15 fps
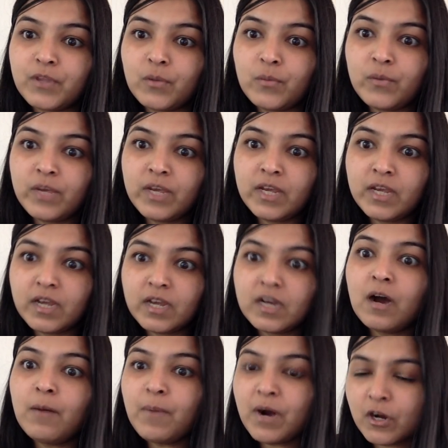We
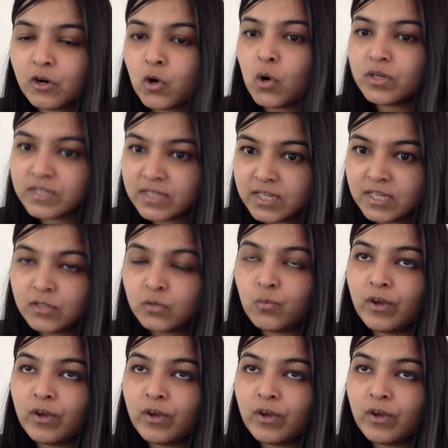come across these